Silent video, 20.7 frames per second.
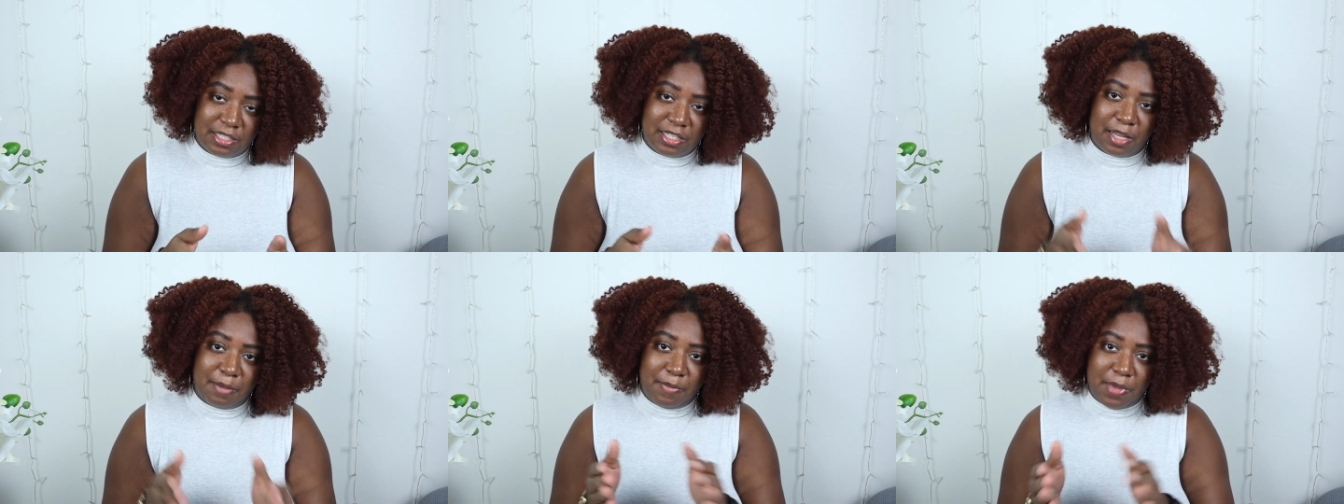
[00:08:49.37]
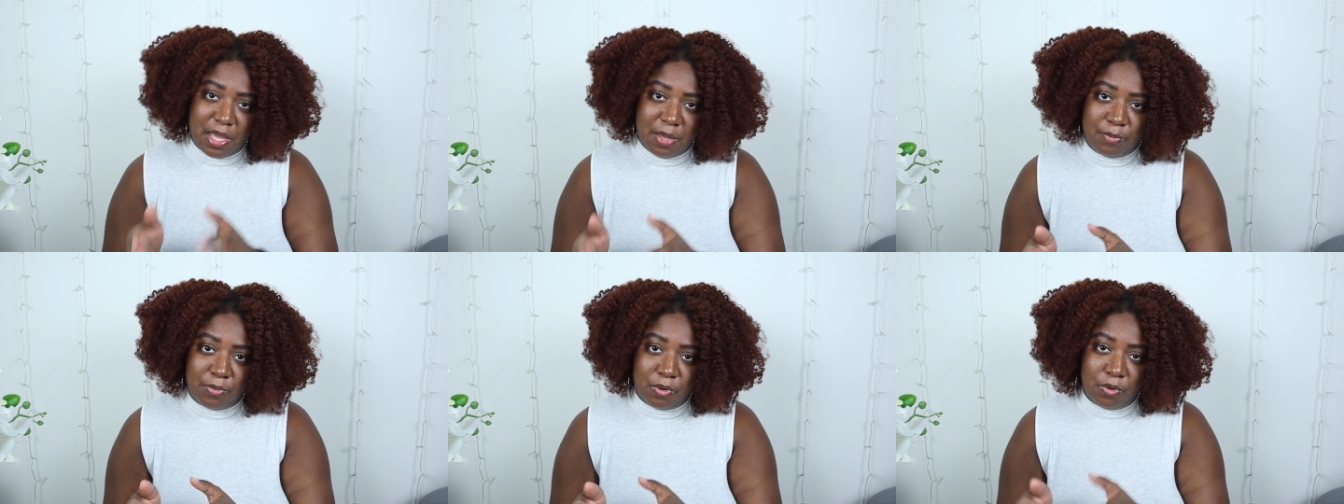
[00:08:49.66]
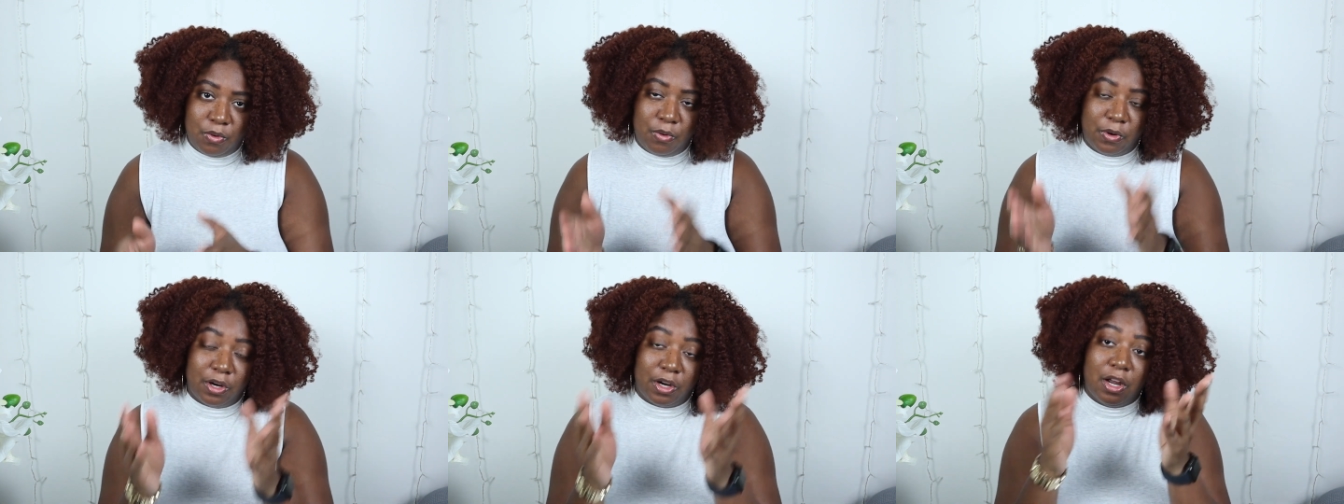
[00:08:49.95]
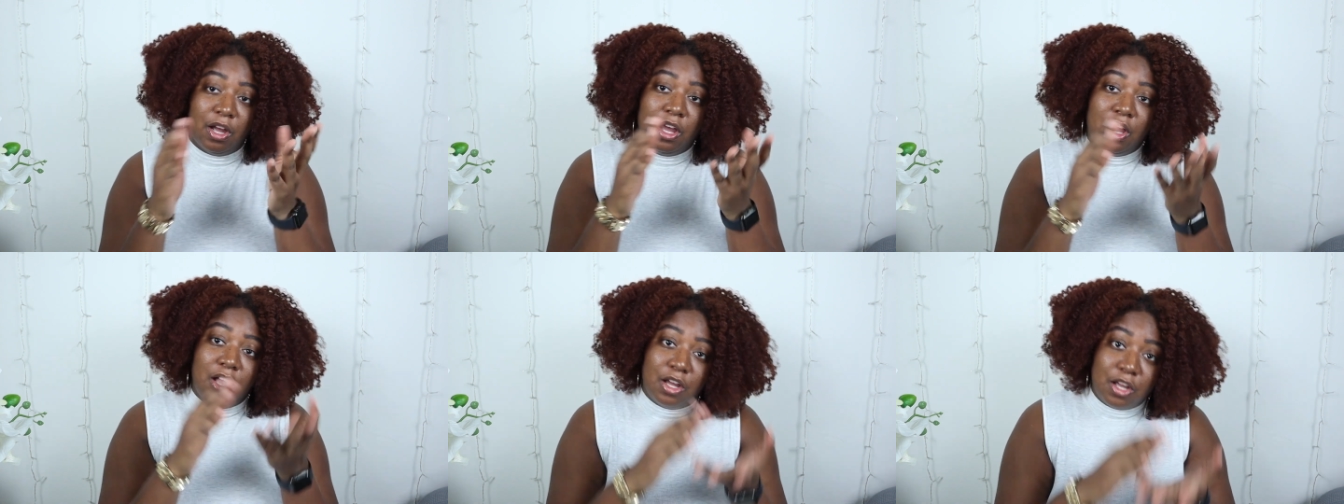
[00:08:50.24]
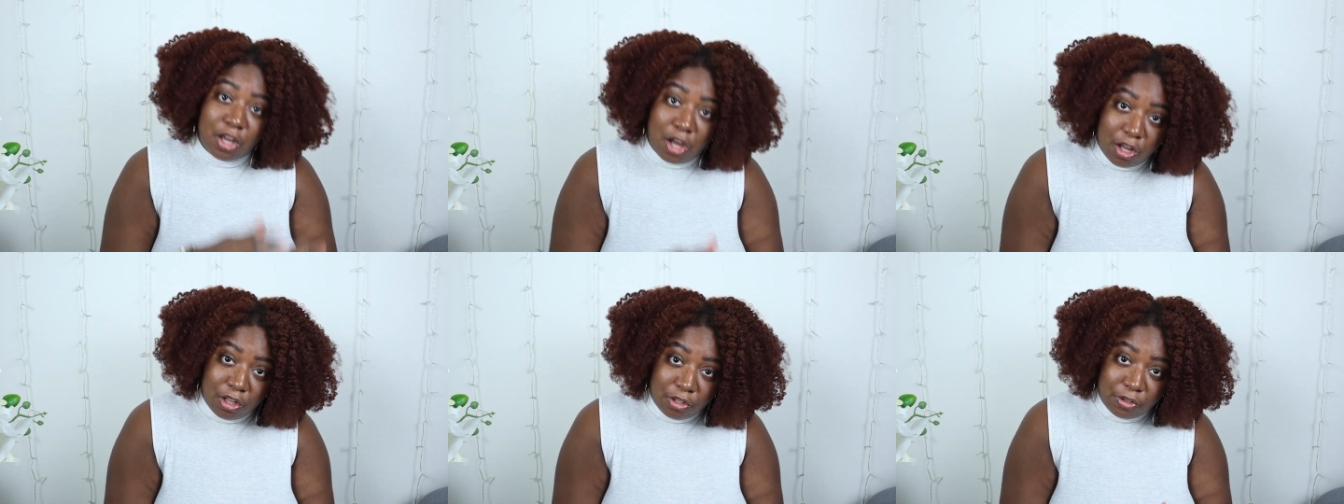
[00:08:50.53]
like people who are
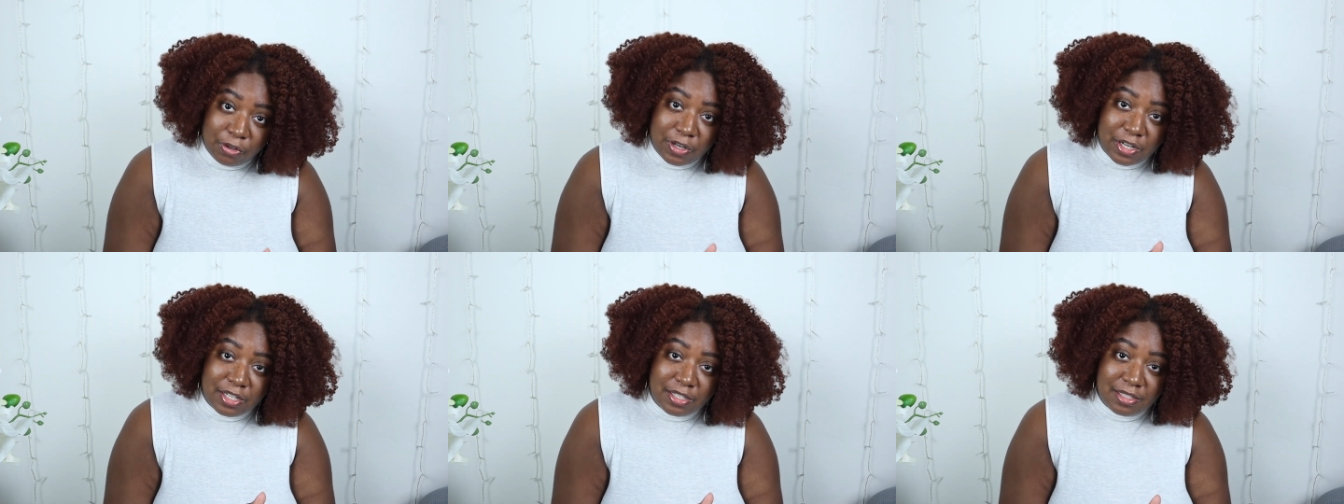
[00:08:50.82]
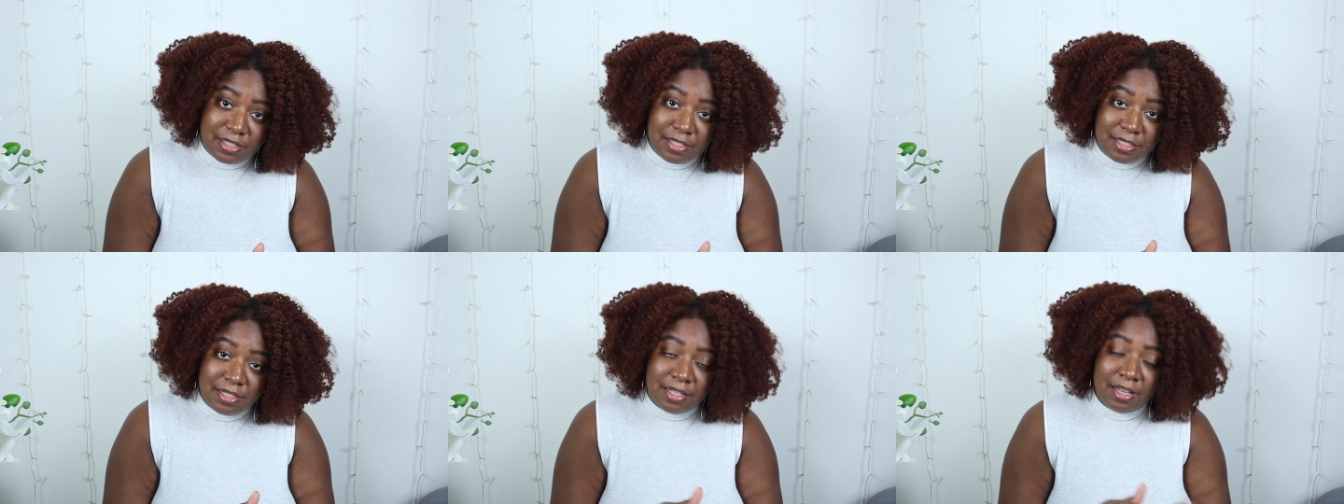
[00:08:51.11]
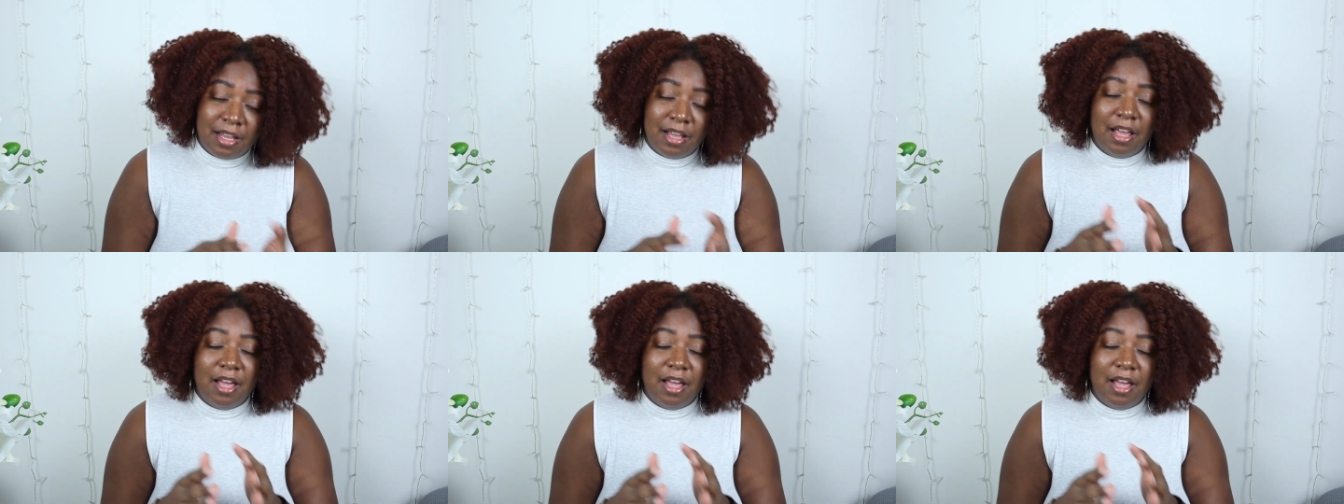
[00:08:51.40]
colorists,